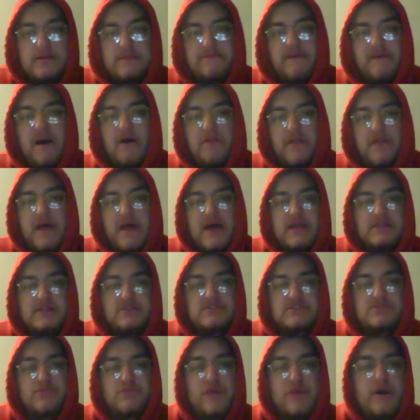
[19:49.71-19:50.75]

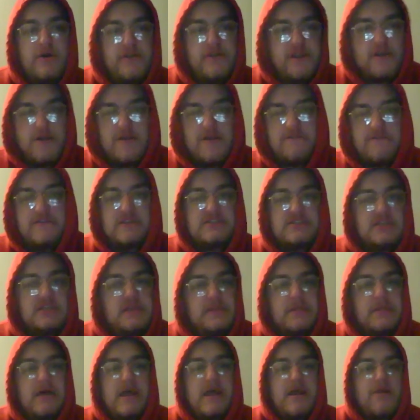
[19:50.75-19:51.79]
Valdez, Willier, if he's
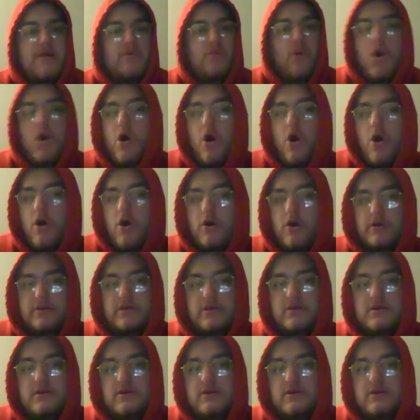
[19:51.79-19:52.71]
in there, Wong,